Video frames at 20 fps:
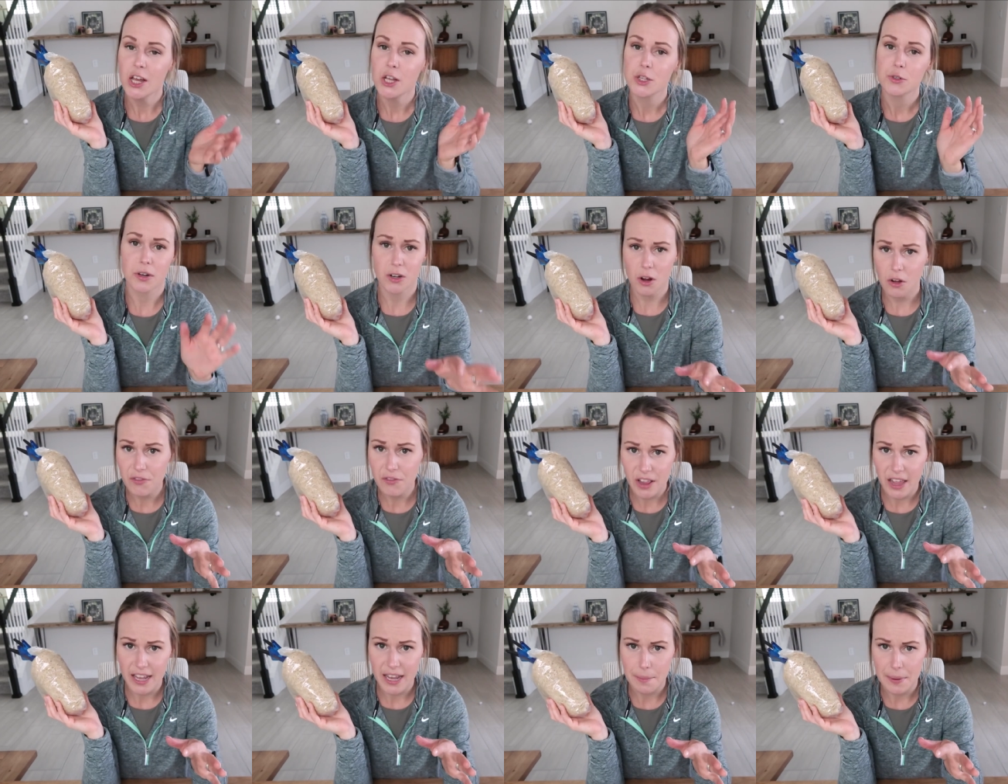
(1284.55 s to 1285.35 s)
So I don't
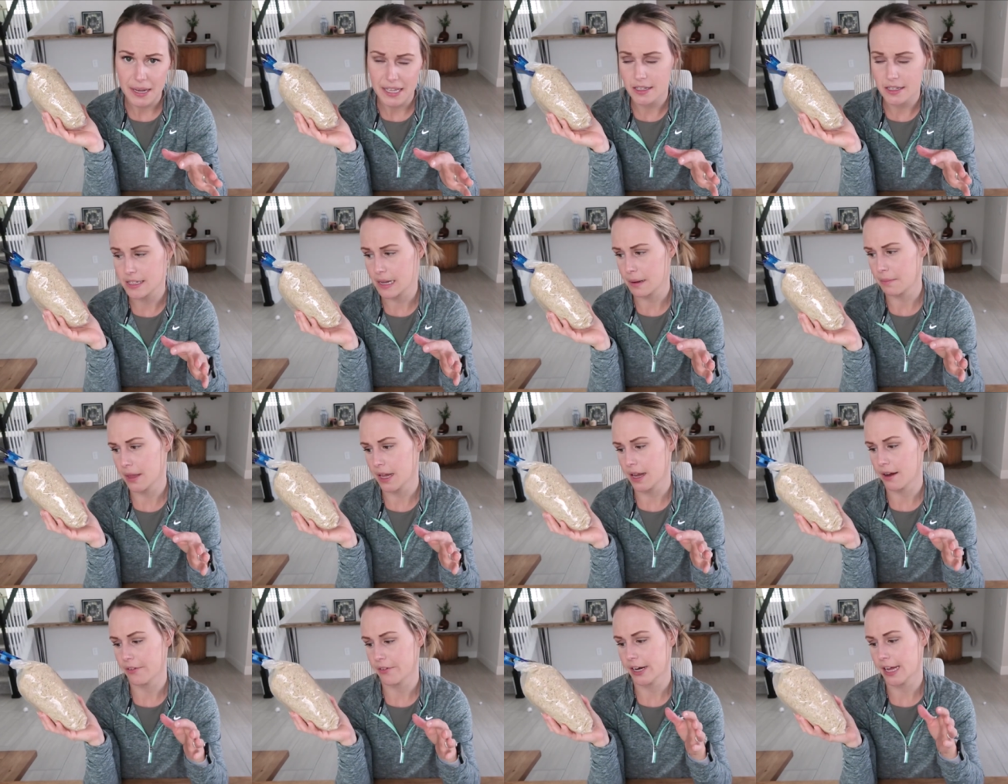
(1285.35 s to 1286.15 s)
feel like I'm eating the same
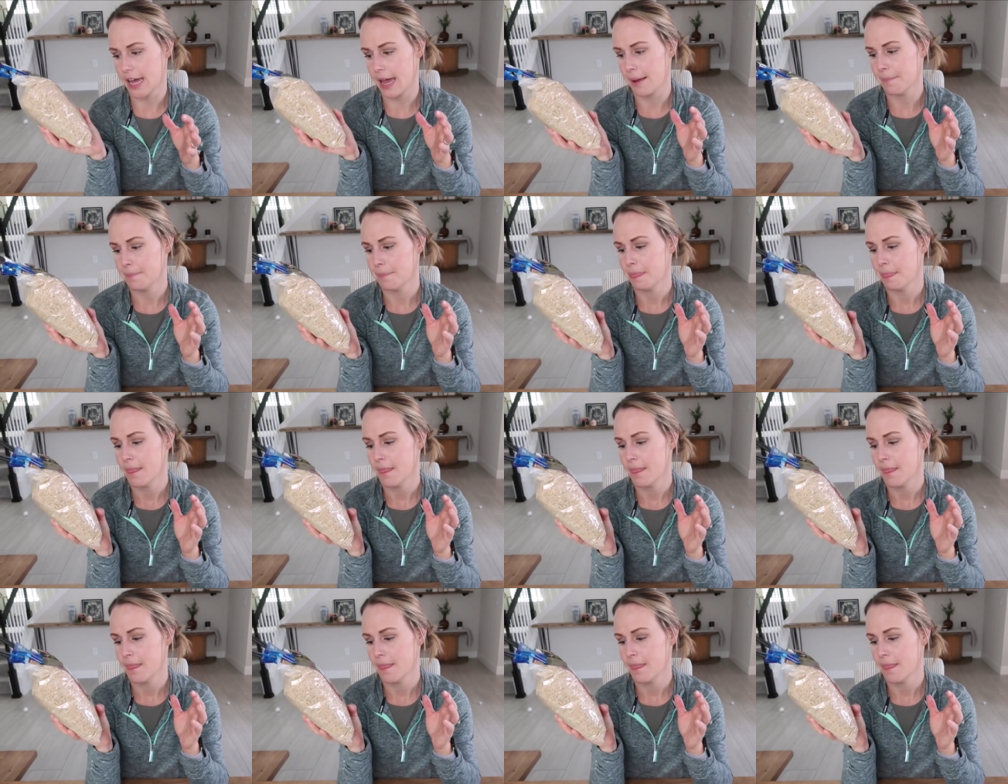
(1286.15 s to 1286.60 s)
thing every day.